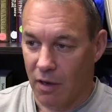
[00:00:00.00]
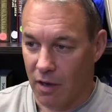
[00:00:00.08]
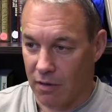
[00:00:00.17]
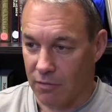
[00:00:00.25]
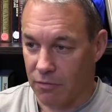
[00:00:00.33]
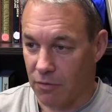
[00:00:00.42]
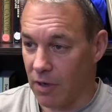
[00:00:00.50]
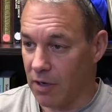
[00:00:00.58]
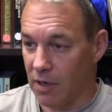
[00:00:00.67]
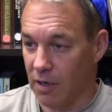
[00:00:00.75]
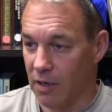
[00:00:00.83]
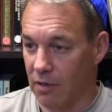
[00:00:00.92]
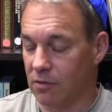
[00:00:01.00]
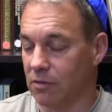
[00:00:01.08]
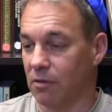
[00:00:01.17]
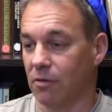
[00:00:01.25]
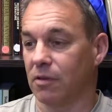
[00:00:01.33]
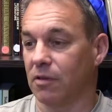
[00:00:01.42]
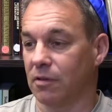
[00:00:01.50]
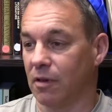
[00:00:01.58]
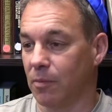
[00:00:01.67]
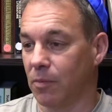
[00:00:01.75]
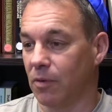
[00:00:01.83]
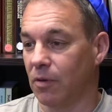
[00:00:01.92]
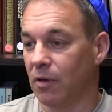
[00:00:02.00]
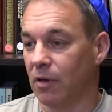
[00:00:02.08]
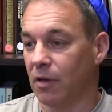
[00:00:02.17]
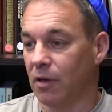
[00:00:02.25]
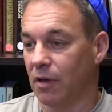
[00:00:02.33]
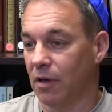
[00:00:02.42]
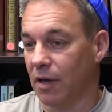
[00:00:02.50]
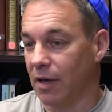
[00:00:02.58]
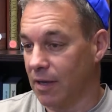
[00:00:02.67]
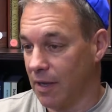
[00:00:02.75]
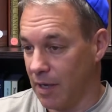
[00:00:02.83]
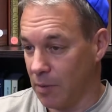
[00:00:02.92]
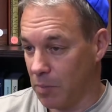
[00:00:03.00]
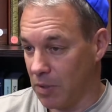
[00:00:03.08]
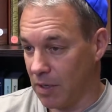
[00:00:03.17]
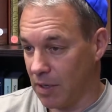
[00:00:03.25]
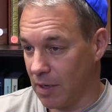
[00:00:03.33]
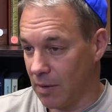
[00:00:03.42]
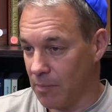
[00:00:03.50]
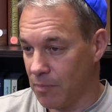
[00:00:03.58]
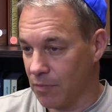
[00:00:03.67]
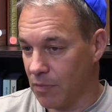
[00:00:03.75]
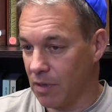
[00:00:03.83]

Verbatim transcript: on Friday nights here at the temple uh, at 8 p.m.